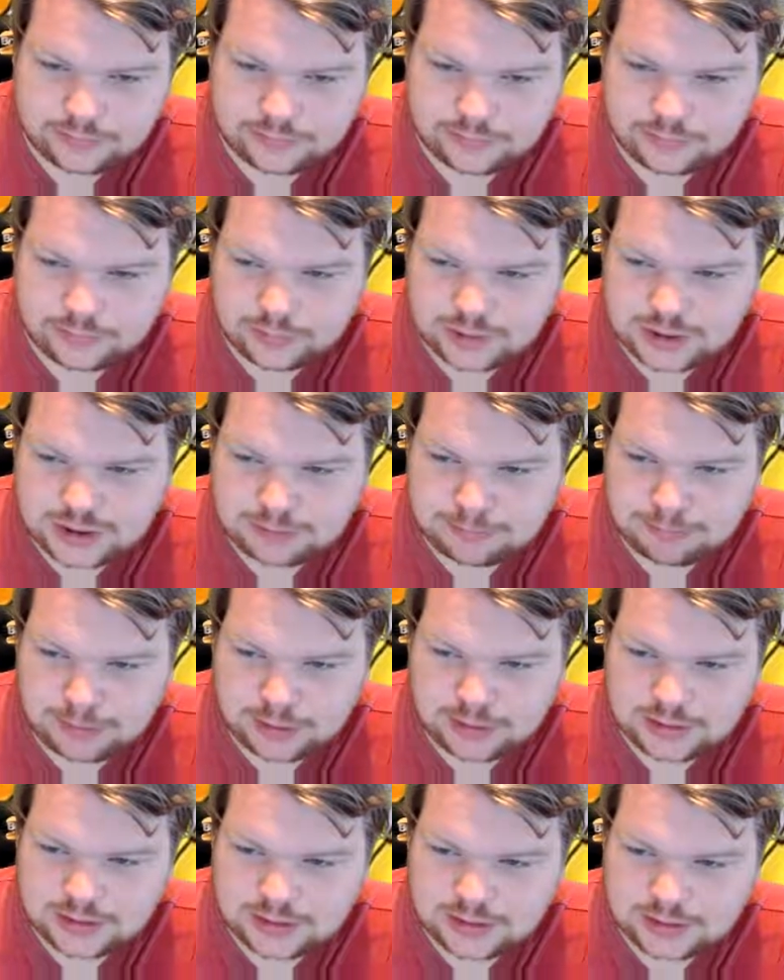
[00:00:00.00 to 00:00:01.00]

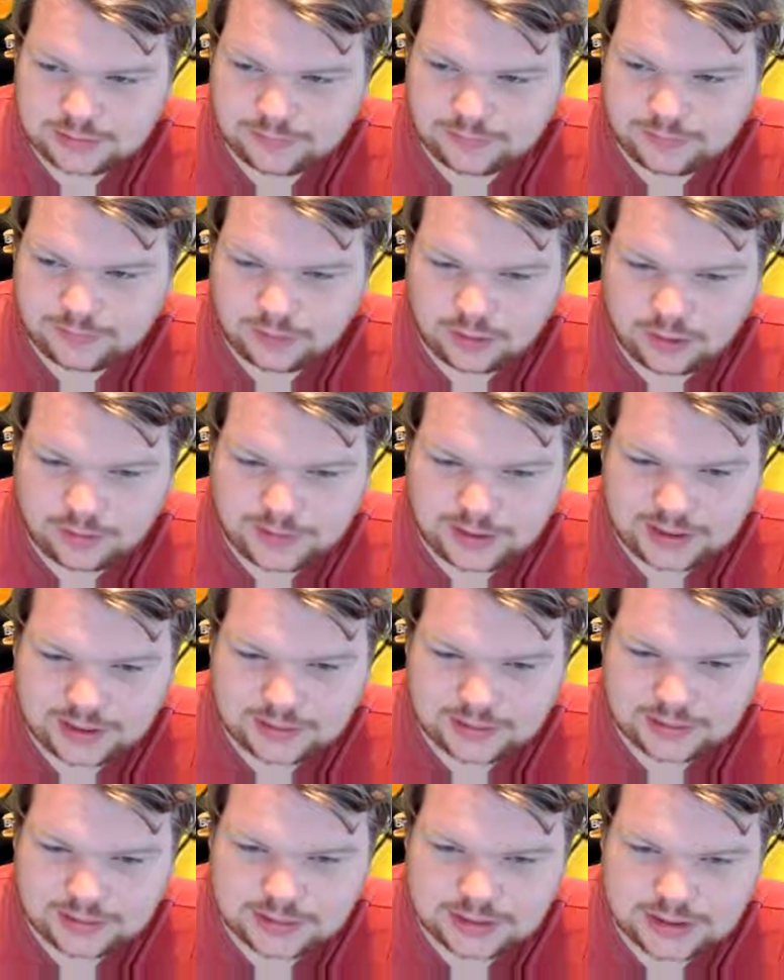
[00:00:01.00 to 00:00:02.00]
Response and format.
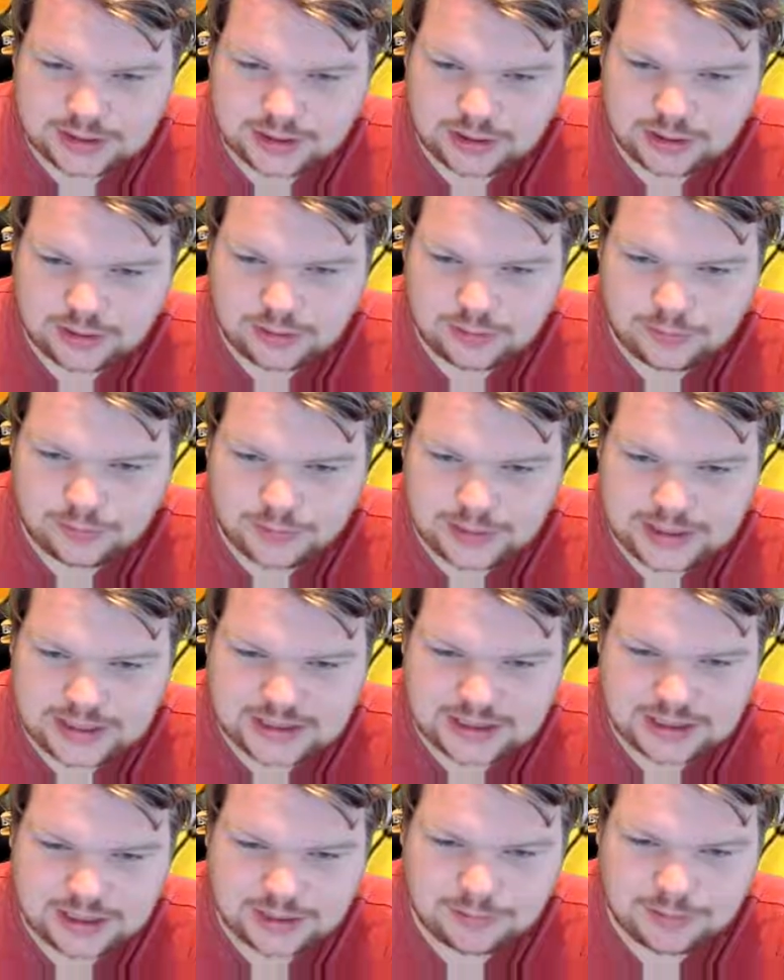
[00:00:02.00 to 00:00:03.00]
So
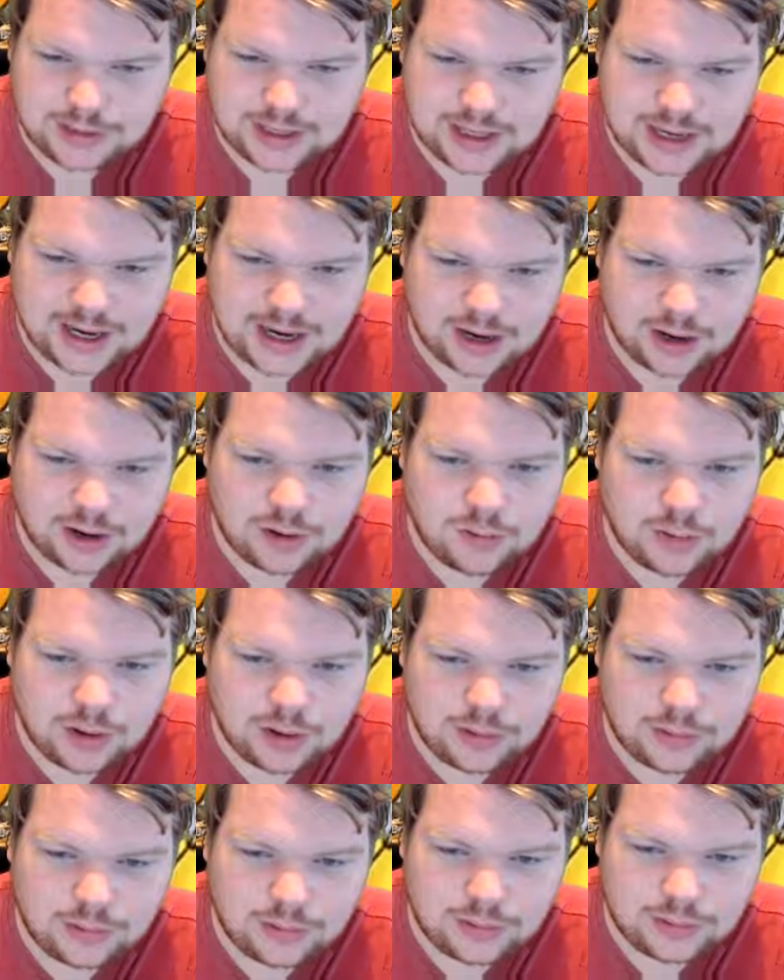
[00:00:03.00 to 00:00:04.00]
basically when they add a
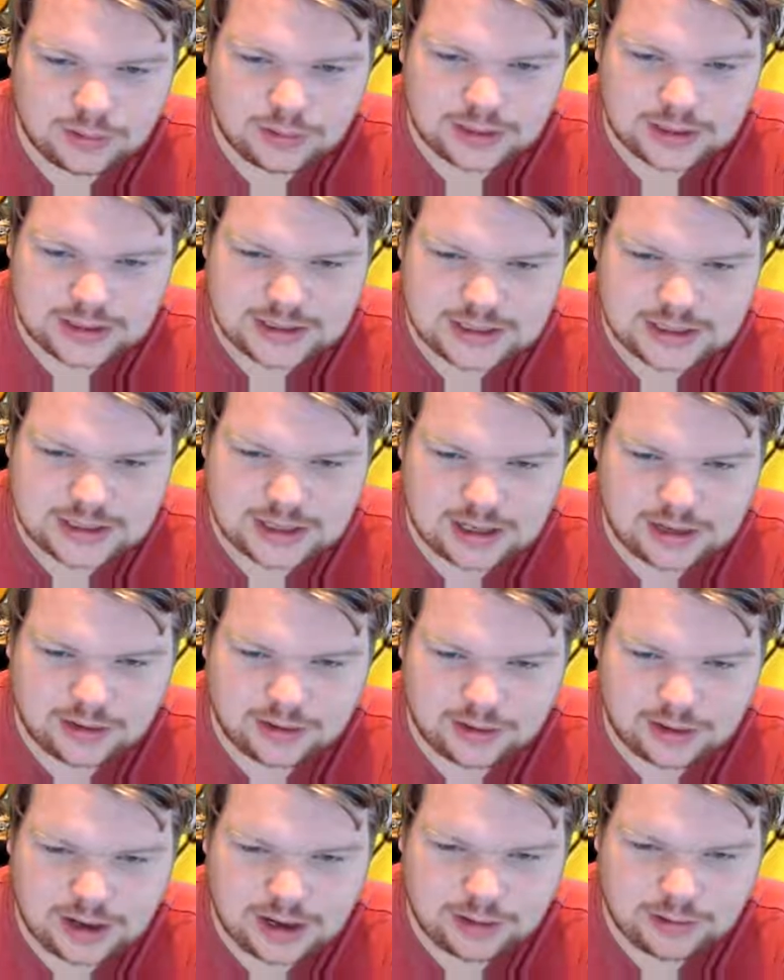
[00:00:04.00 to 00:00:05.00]
quote, this is kind
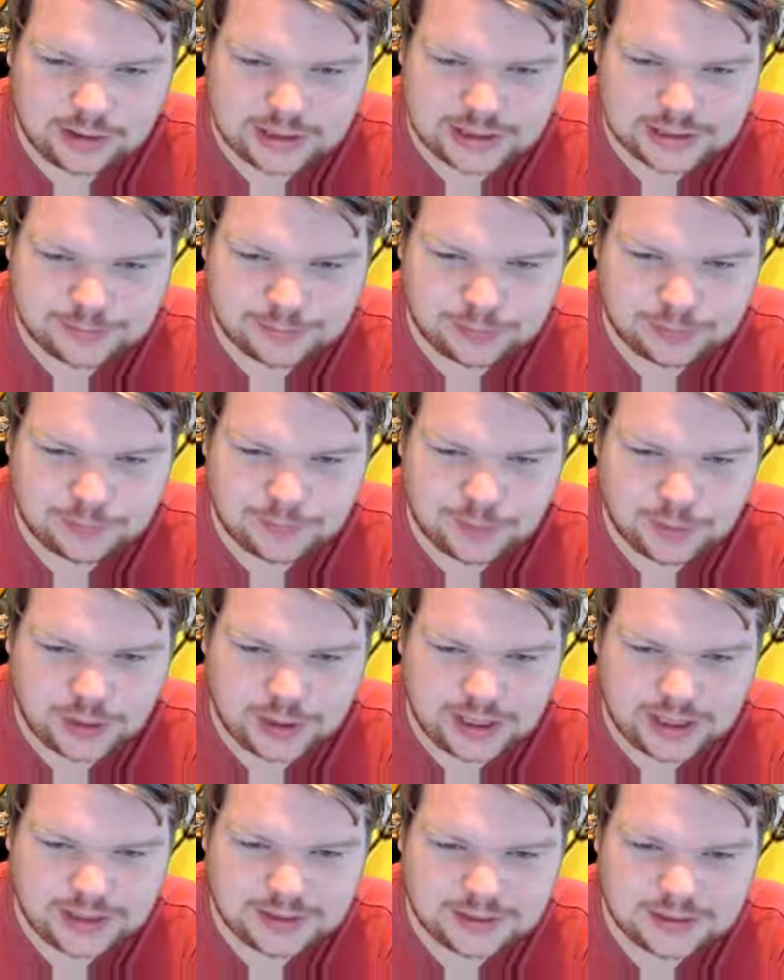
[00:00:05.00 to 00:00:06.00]
of how it gets put
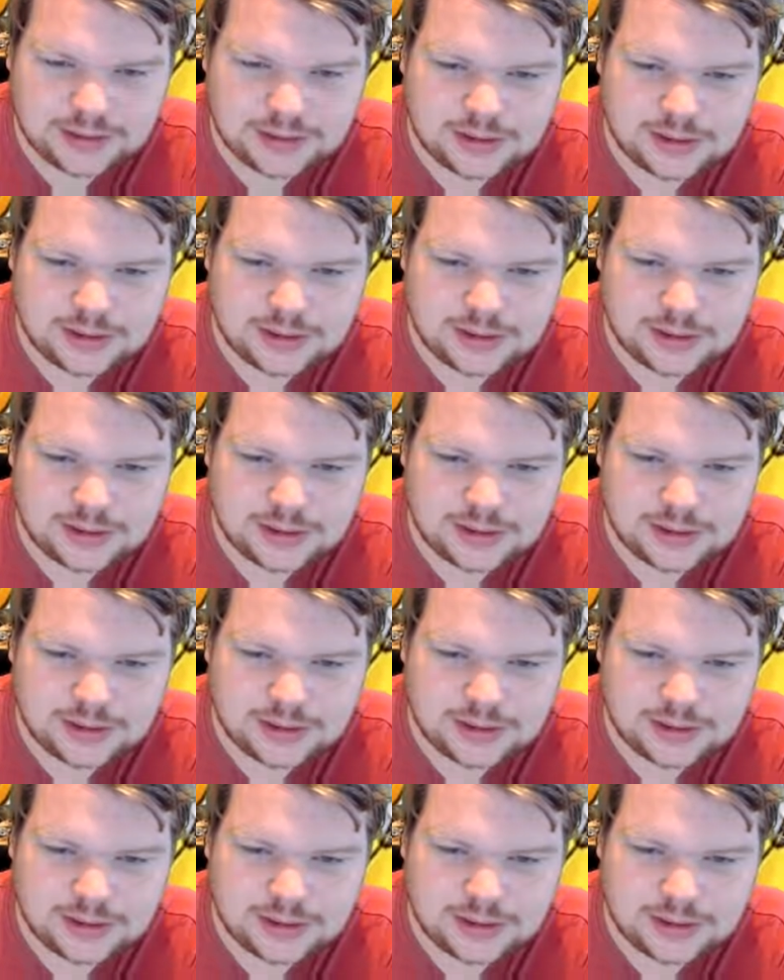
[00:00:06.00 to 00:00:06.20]
in.